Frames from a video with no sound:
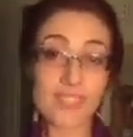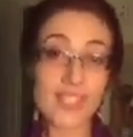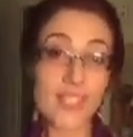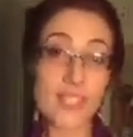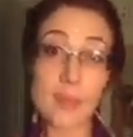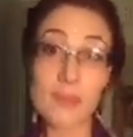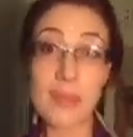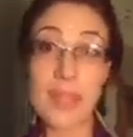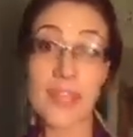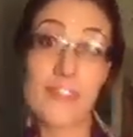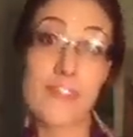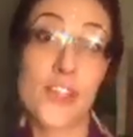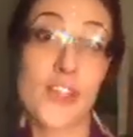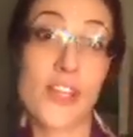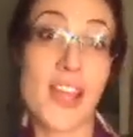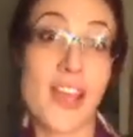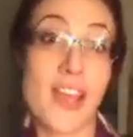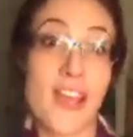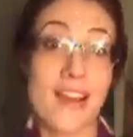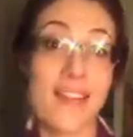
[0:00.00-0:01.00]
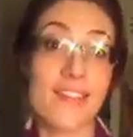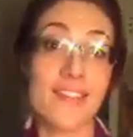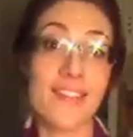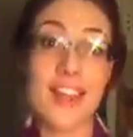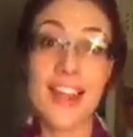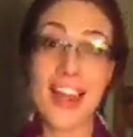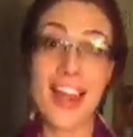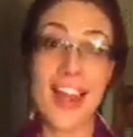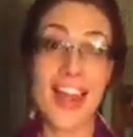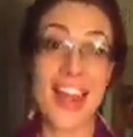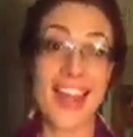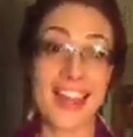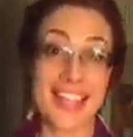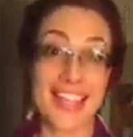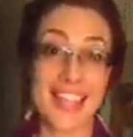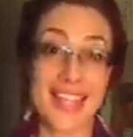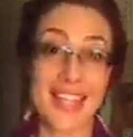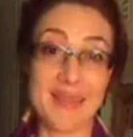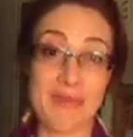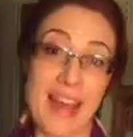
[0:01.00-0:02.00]
Something for you to have a
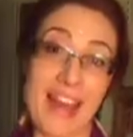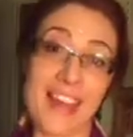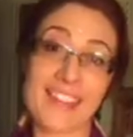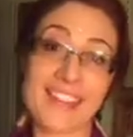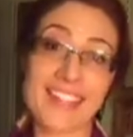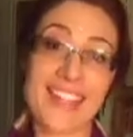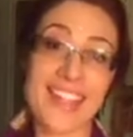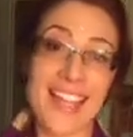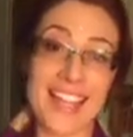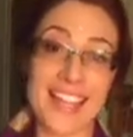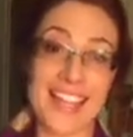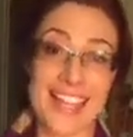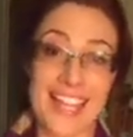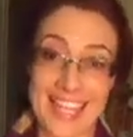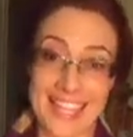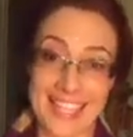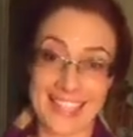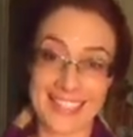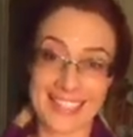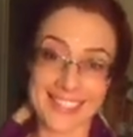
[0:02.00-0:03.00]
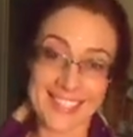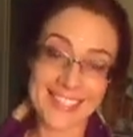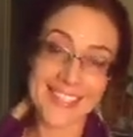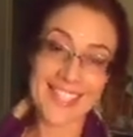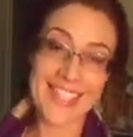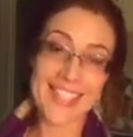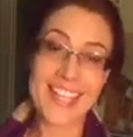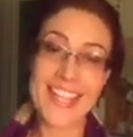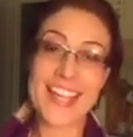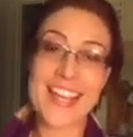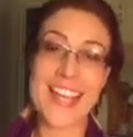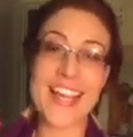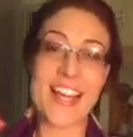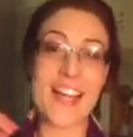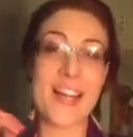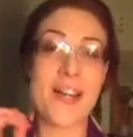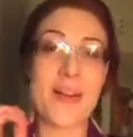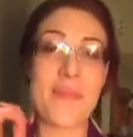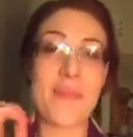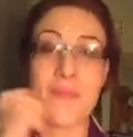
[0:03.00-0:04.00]
think about
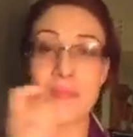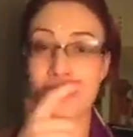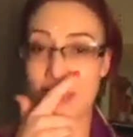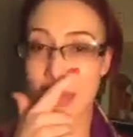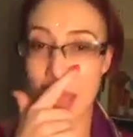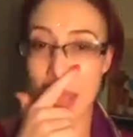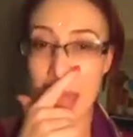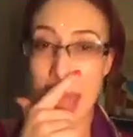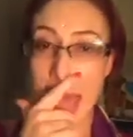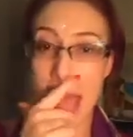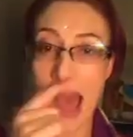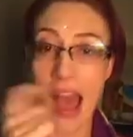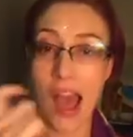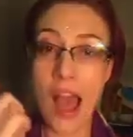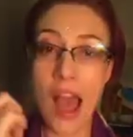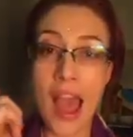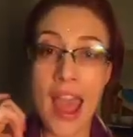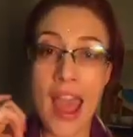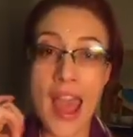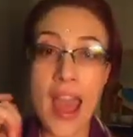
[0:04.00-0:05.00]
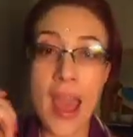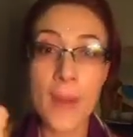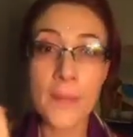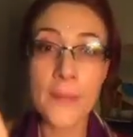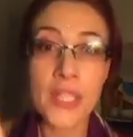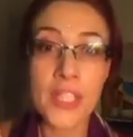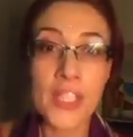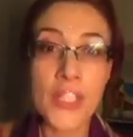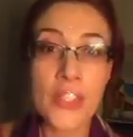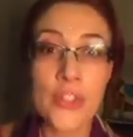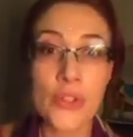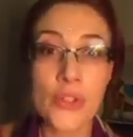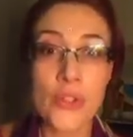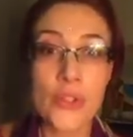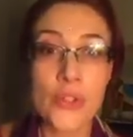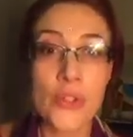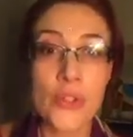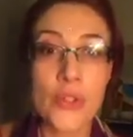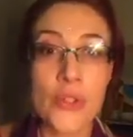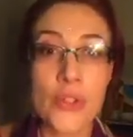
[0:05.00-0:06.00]
later. I am going to
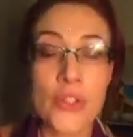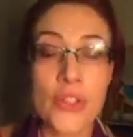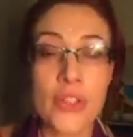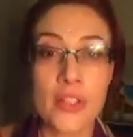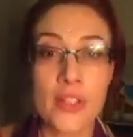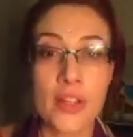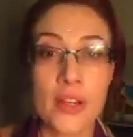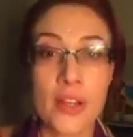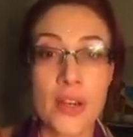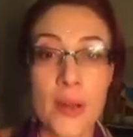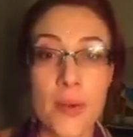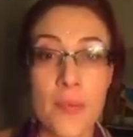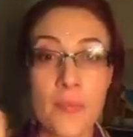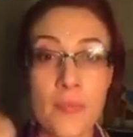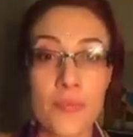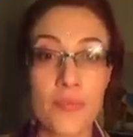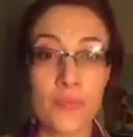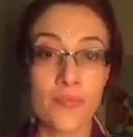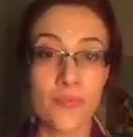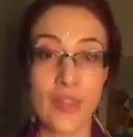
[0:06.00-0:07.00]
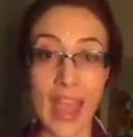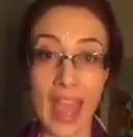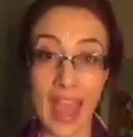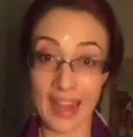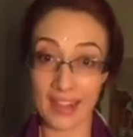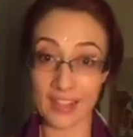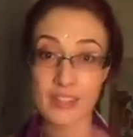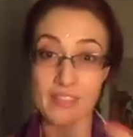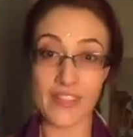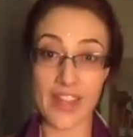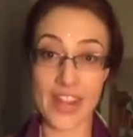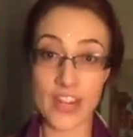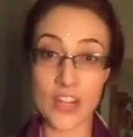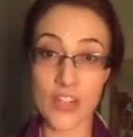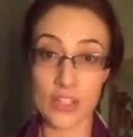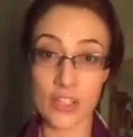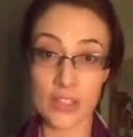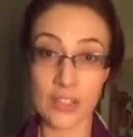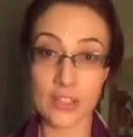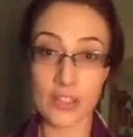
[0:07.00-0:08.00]
do some
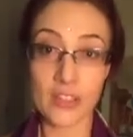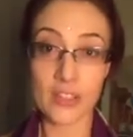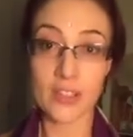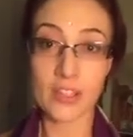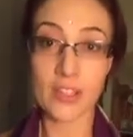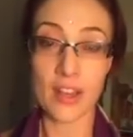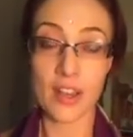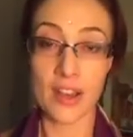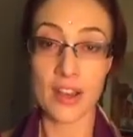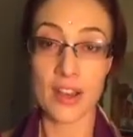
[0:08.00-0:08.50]
activation